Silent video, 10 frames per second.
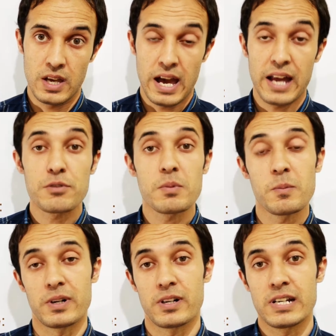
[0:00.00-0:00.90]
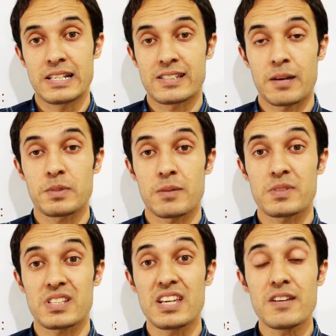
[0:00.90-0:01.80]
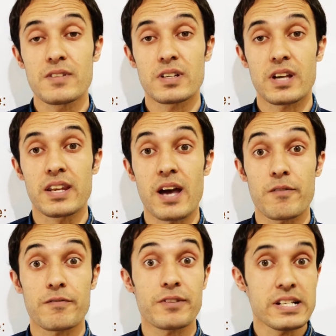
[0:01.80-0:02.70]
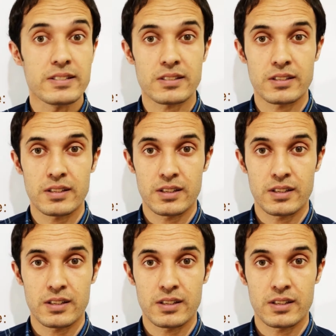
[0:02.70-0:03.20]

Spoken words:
And remember, sometimes even a noun phrase